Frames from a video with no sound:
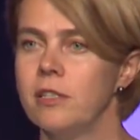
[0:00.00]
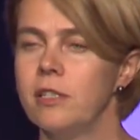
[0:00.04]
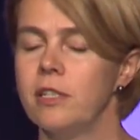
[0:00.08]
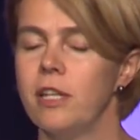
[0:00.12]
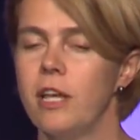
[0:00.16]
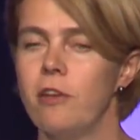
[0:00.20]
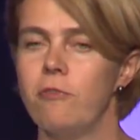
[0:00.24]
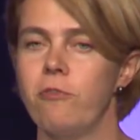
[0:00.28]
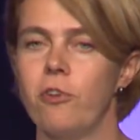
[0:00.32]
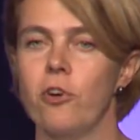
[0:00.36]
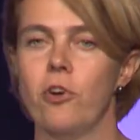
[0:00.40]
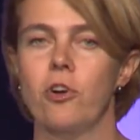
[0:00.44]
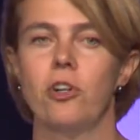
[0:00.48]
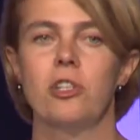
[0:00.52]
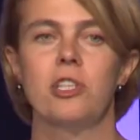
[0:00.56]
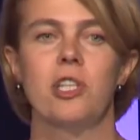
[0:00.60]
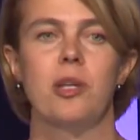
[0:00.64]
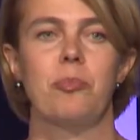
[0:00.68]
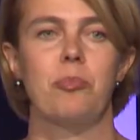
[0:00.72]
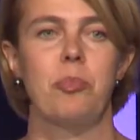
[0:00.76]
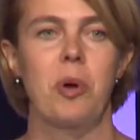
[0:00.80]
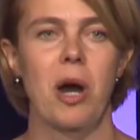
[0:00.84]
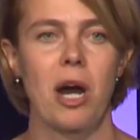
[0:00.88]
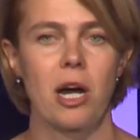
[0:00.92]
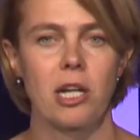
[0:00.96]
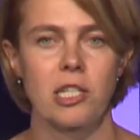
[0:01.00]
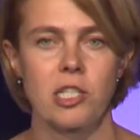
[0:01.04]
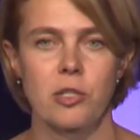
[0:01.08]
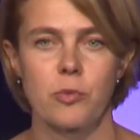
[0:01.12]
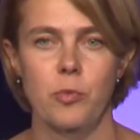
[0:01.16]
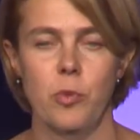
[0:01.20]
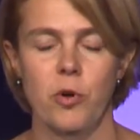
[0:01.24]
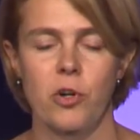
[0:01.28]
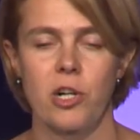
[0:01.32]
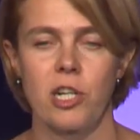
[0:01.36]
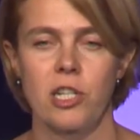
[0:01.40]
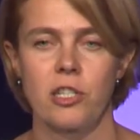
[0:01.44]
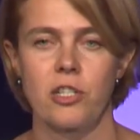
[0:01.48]
They forgot the
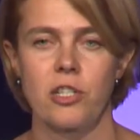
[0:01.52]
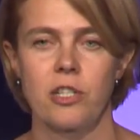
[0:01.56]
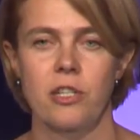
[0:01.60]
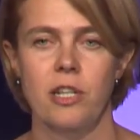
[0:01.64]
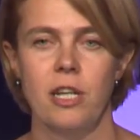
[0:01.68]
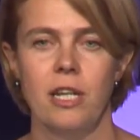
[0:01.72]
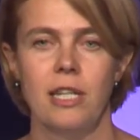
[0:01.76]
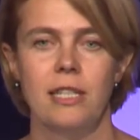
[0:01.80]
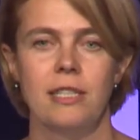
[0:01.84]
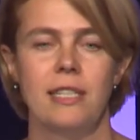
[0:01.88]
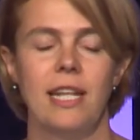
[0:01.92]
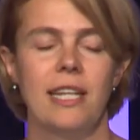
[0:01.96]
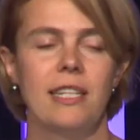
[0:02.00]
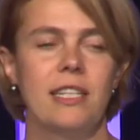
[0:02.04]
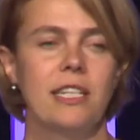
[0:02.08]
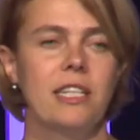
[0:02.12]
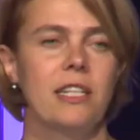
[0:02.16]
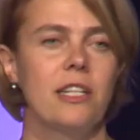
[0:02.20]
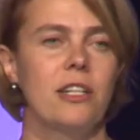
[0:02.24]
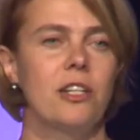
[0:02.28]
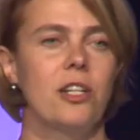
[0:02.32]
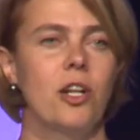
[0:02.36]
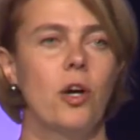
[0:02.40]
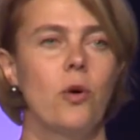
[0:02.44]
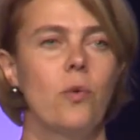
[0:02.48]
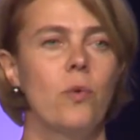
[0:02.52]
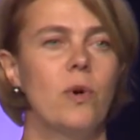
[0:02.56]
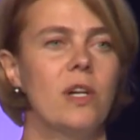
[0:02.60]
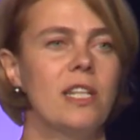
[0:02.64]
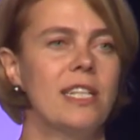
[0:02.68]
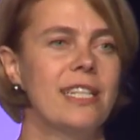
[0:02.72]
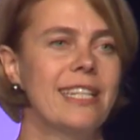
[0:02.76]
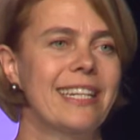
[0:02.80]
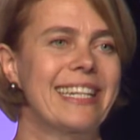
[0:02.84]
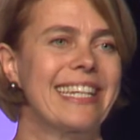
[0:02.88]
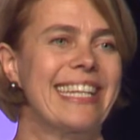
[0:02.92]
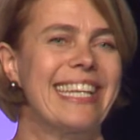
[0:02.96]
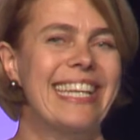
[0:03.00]
passwords. They didn't know
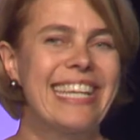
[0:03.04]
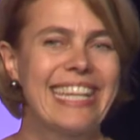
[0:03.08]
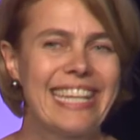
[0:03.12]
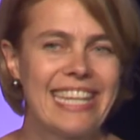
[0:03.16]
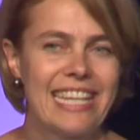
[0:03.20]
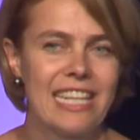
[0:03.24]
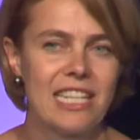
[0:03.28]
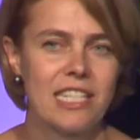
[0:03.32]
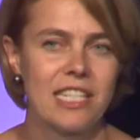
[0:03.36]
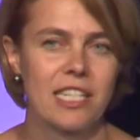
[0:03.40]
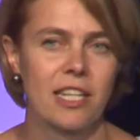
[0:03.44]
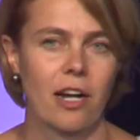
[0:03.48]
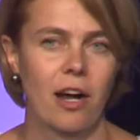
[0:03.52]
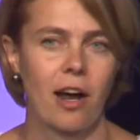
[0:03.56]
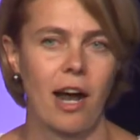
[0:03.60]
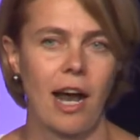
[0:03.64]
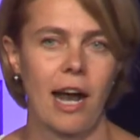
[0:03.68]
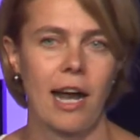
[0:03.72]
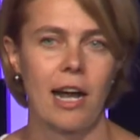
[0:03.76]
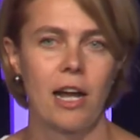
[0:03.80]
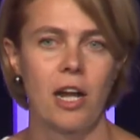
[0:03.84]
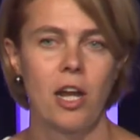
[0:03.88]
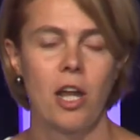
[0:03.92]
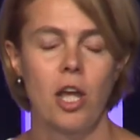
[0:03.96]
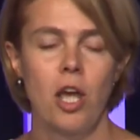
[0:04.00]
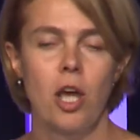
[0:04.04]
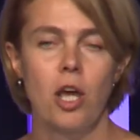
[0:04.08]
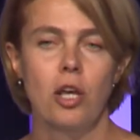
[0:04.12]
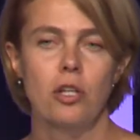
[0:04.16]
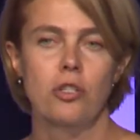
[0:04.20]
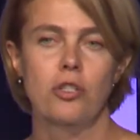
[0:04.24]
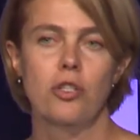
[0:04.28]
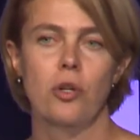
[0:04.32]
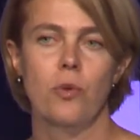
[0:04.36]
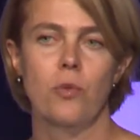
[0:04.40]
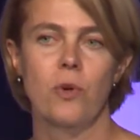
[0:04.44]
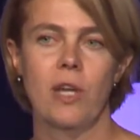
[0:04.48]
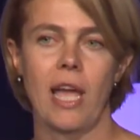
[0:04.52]
what the keys are.
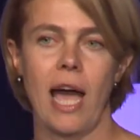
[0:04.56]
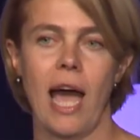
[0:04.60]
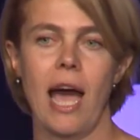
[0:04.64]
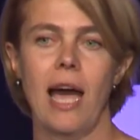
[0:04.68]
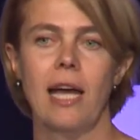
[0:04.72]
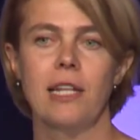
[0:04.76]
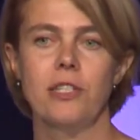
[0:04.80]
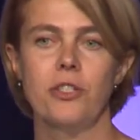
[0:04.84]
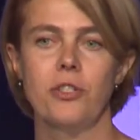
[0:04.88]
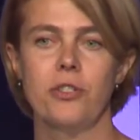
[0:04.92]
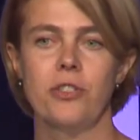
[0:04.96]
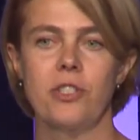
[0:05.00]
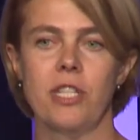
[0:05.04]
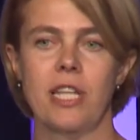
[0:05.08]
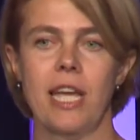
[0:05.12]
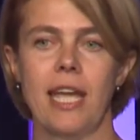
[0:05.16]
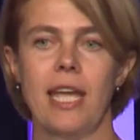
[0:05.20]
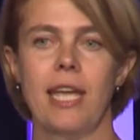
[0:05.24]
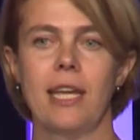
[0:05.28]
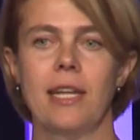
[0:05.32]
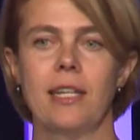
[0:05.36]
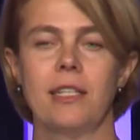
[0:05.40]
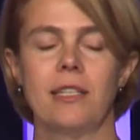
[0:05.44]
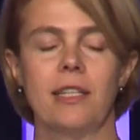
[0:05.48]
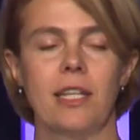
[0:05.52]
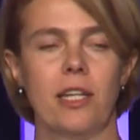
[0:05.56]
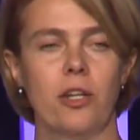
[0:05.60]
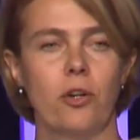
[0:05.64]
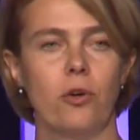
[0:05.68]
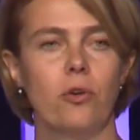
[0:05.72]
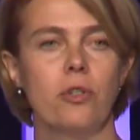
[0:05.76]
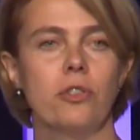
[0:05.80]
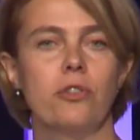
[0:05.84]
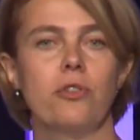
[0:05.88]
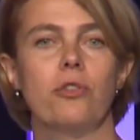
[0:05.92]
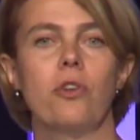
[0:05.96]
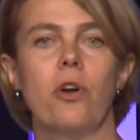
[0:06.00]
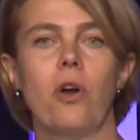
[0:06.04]
So we had to take the
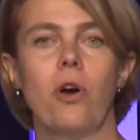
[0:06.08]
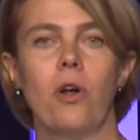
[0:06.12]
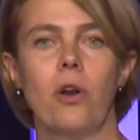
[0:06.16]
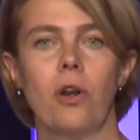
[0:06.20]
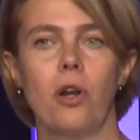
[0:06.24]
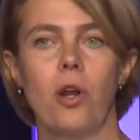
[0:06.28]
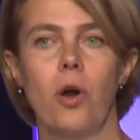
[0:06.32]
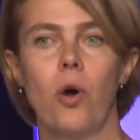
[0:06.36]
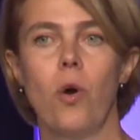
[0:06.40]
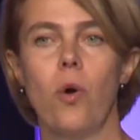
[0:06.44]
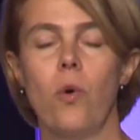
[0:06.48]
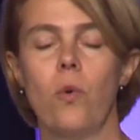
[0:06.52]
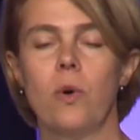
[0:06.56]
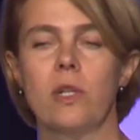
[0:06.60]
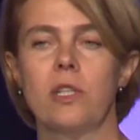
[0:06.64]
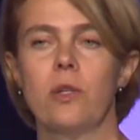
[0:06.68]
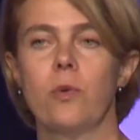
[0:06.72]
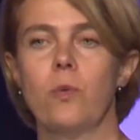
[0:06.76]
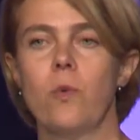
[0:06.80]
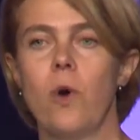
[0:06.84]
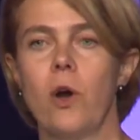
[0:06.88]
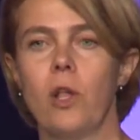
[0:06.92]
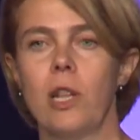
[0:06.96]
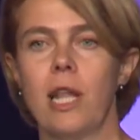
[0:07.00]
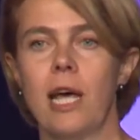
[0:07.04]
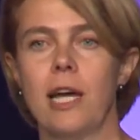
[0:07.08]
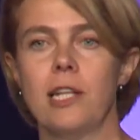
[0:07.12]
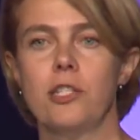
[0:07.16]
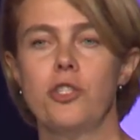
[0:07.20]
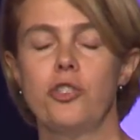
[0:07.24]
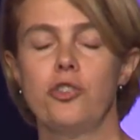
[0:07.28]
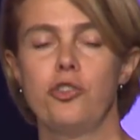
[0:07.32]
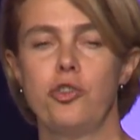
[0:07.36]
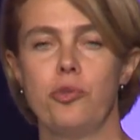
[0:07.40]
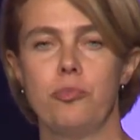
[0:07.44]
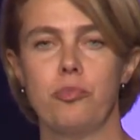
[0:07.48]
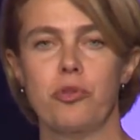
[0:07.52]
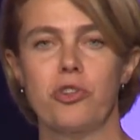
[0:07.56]
control over the wallets
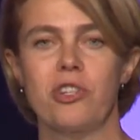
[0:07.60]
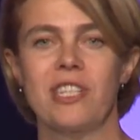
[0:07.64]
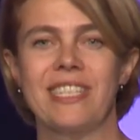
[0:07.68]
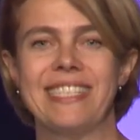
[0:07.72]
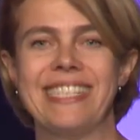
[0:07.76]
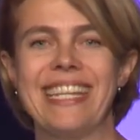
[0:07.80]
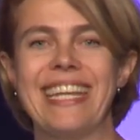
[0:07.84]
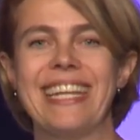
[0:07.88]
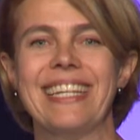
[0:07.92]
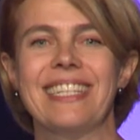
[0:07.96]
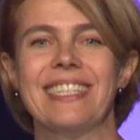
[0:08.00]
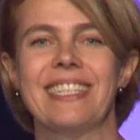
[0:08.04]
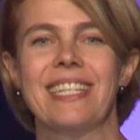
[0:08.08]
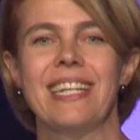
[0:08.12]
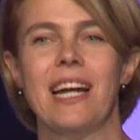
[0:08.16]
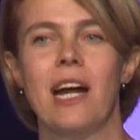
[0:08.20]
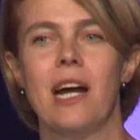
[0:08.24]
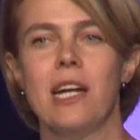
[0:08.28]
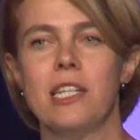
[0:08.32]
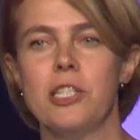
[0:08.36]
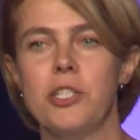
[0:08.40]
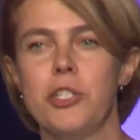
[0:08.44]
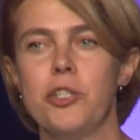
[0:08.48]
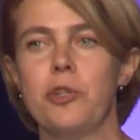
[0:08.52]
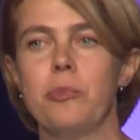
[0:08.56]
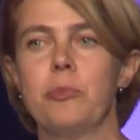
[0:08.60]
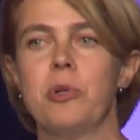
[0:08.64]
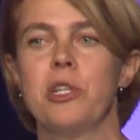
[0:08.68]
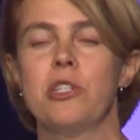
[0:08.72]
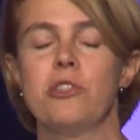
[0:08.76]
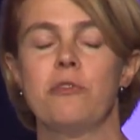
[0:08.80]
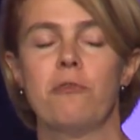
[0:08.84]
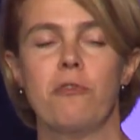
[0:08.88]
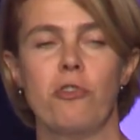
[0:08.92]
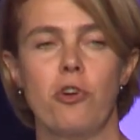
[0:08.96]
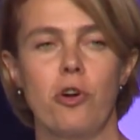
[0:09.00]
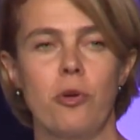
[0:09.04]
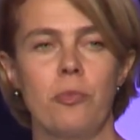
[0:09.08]
to protect customers
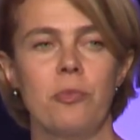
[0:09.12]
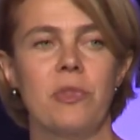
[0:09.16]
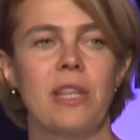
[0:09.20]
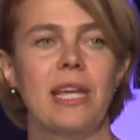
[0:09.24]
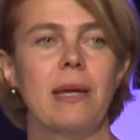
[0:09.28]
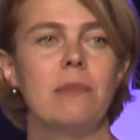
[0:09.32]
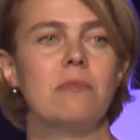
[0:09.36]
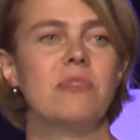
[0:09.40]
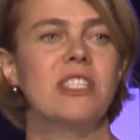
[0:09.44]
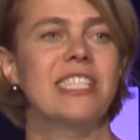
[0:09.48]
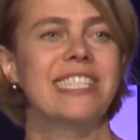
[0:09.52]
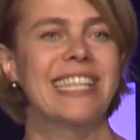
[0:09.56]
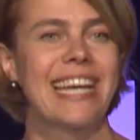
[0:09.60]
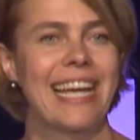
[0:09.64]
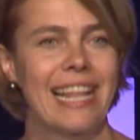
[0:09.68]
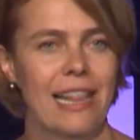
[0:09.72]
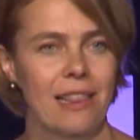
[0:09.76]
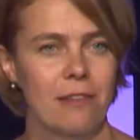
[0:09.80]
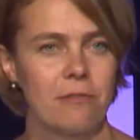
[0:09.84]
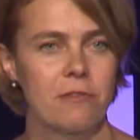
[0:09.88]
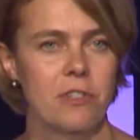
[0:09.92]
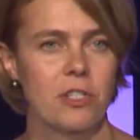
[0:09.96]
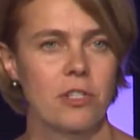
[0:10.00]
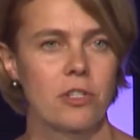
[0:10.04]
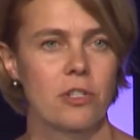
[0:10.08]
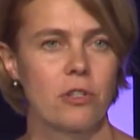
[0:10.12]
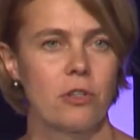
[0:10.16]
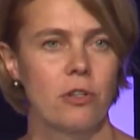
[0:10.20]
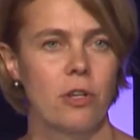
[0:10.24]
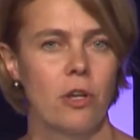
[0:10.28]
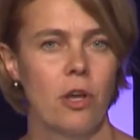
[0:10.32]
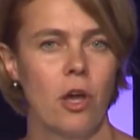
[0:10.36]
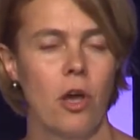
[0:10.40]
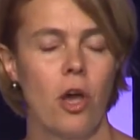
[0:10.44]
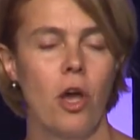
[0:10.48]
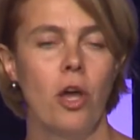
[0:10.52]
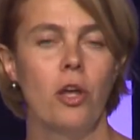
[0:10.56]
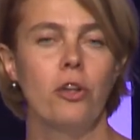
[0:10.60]
from themselves,
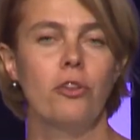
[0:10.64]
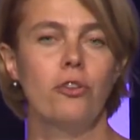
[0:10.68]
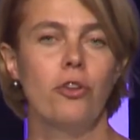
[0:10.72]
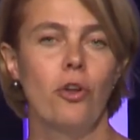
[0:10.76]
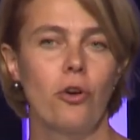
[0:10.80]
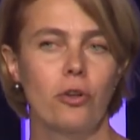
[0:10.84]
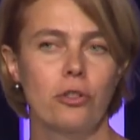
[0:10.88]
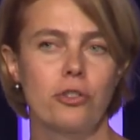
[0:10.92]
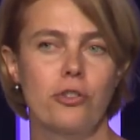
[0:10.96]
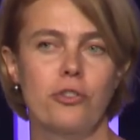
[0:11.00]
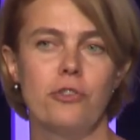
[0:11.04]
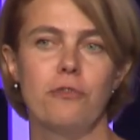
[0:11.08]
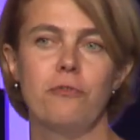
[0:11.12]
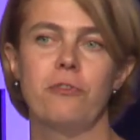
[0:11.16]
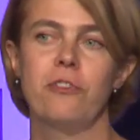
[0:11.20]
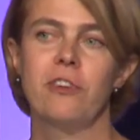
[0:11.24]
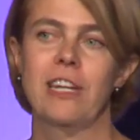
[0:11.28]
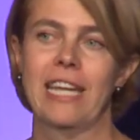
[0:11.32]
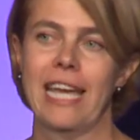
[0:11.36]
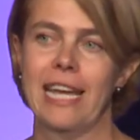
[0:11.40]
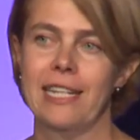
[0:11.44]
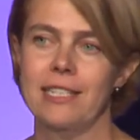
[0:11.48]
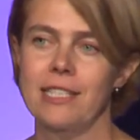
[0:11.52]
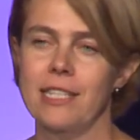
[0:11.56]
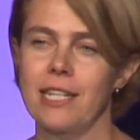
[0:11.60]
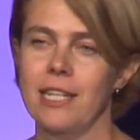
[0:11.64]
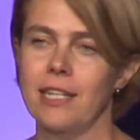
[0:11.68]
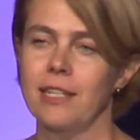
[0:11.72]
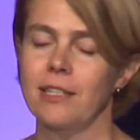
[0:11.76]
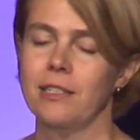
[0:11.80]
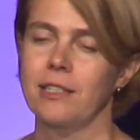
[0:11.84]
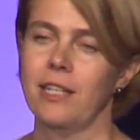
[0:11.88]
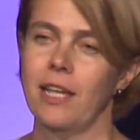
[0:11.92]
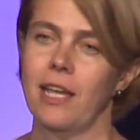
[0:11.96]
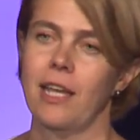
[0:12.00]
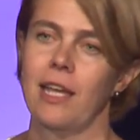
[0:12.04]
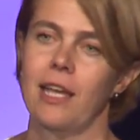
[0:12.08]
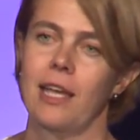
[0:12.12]
not to
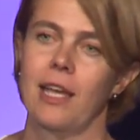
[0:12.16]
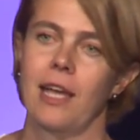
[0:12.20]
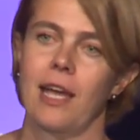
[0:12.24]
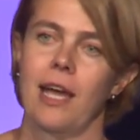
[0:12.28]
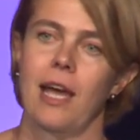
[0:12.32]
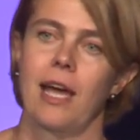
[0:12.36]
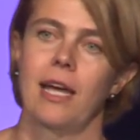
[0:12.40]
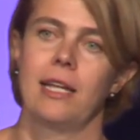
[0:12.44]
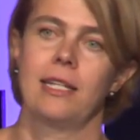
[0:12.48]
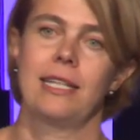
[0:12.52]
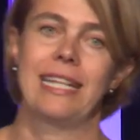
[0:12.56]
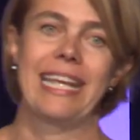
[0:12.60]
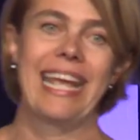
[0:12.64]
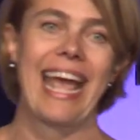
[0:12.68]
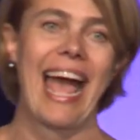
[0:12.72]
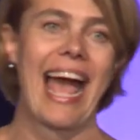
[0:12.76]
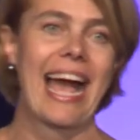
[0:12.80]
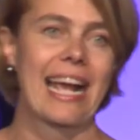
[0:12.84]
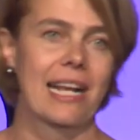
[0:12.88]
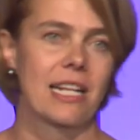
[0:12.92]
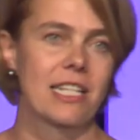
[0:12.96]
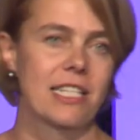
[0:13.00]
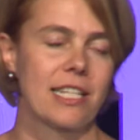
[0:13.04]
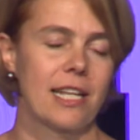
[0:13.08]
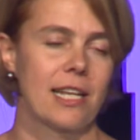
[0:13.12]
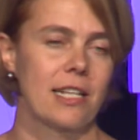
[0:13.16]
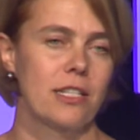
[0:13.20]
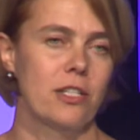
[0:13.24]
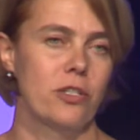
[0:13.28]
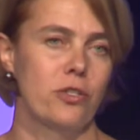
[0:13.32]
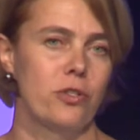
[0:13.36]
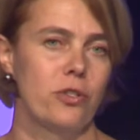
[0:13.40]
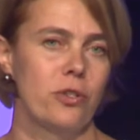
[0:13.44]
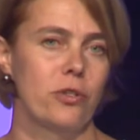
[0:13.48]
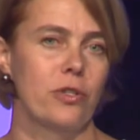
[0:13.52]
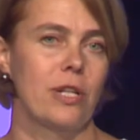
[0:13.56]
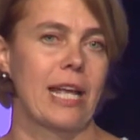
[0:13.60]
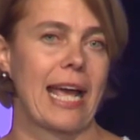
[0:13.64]
forgetting the access
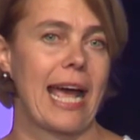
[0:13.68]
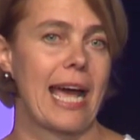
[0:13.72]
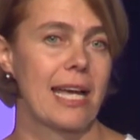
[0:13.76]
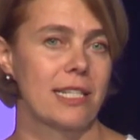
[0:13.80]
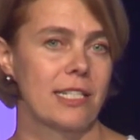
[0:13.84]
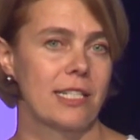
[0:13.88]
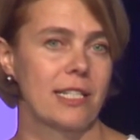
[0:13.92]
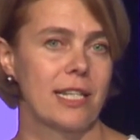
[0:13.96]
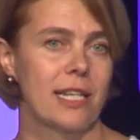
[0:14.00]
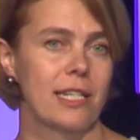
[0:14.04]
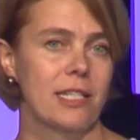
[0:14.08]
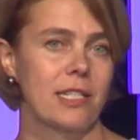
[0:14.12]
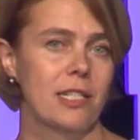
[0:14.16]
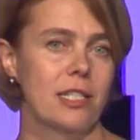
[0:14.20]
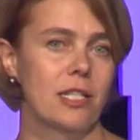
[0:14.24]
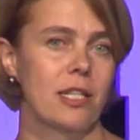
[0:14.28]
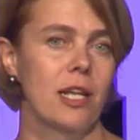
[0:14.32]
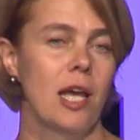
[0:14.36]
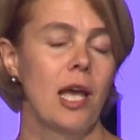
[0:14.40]
to the assets.